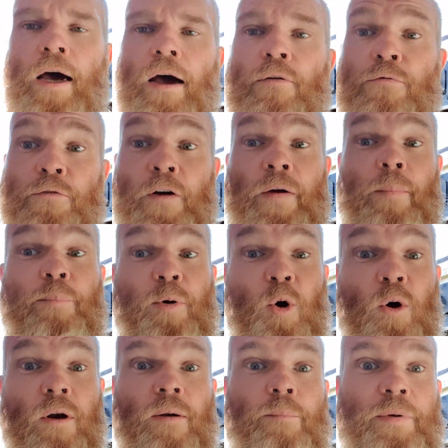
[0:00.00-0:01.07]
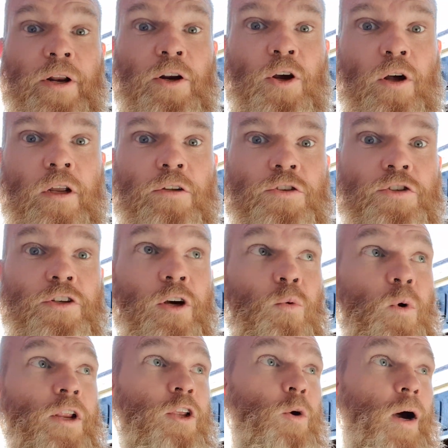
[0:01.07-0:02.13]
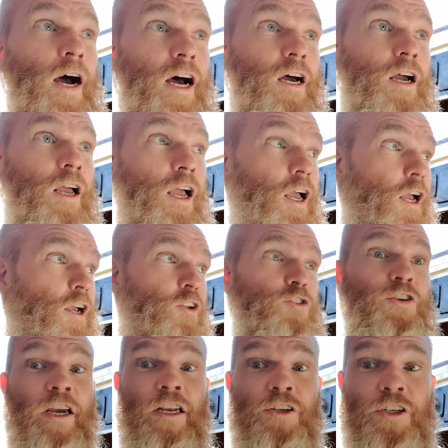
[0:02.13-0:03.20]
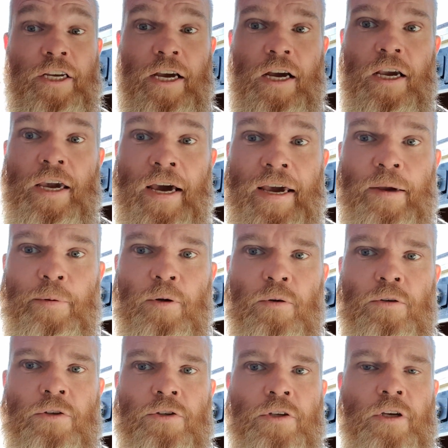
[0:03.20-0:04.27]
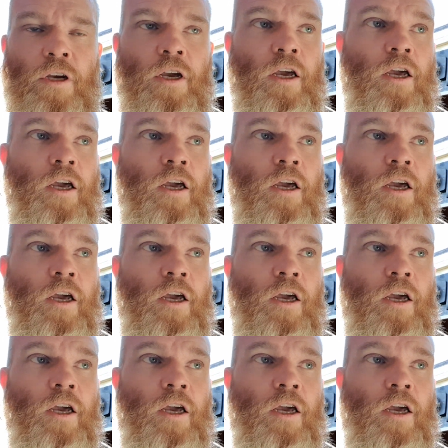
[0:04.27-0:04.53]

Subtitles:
very important bit of knowledge. So when you are changing out cables,